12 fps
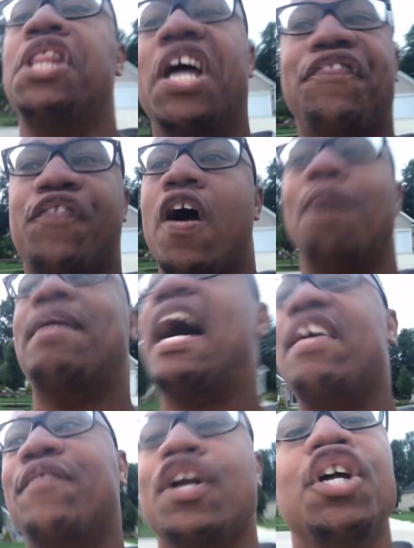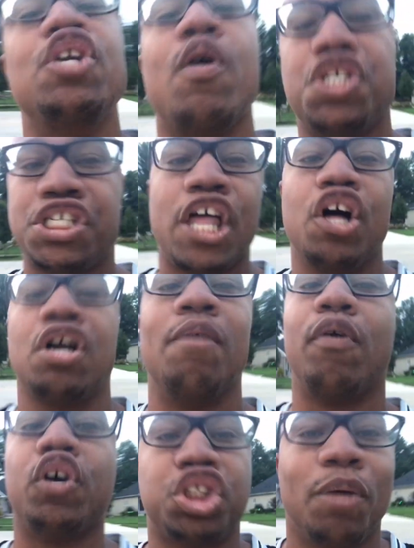Therefore, I'm not even going to do a single
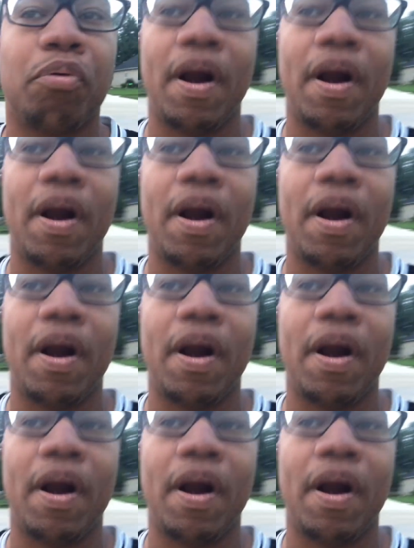commercial